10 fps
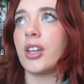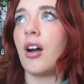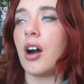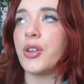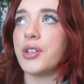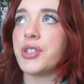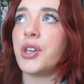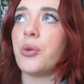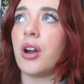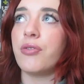authors
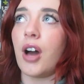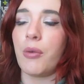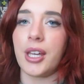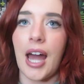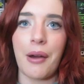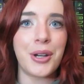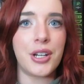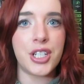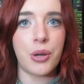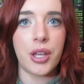who are following
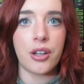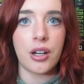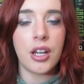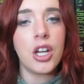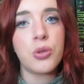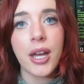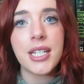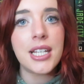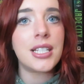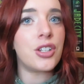characters, you know, in their
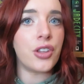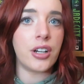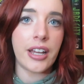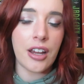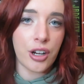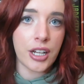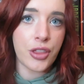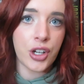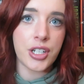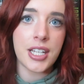20s to their early
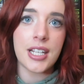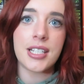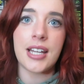30s,